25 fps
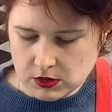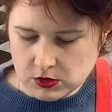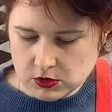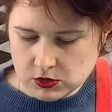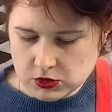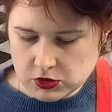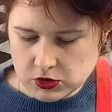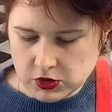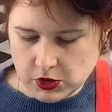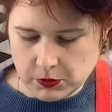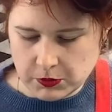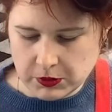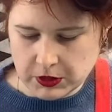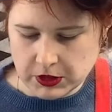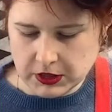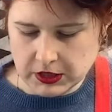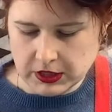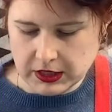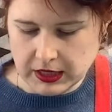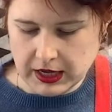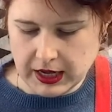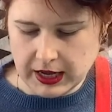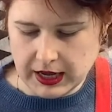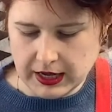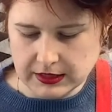So we're going
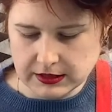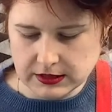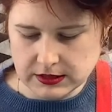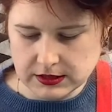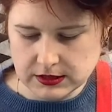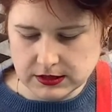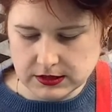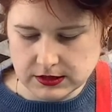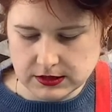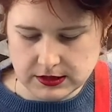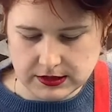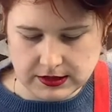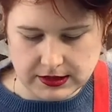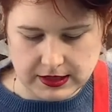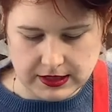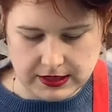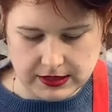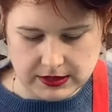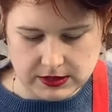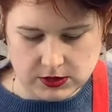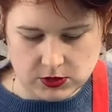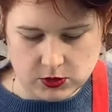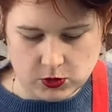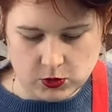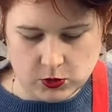to cut
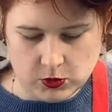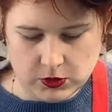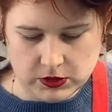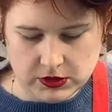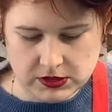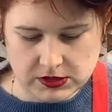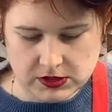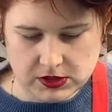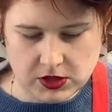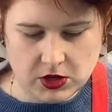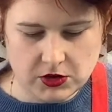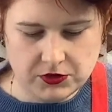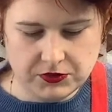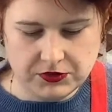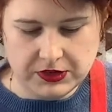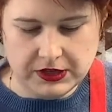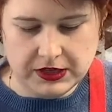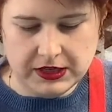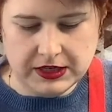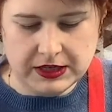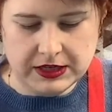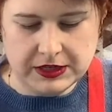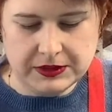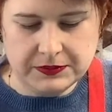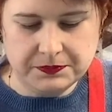these corners off
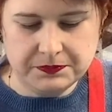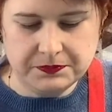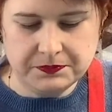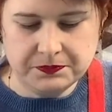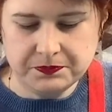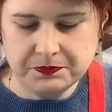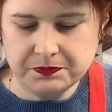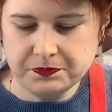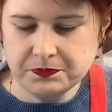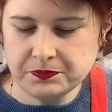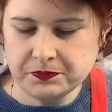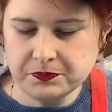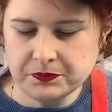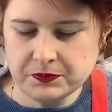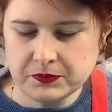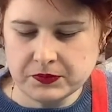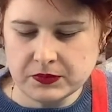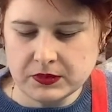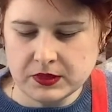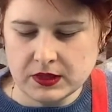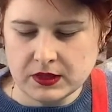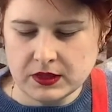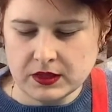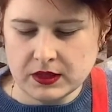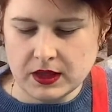here,
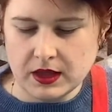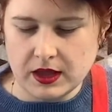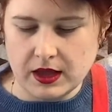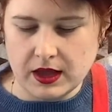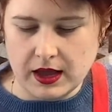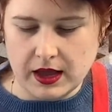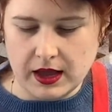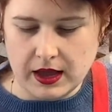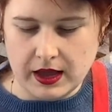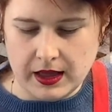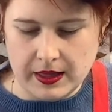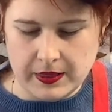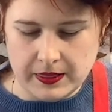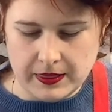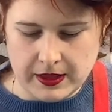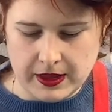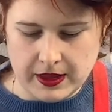and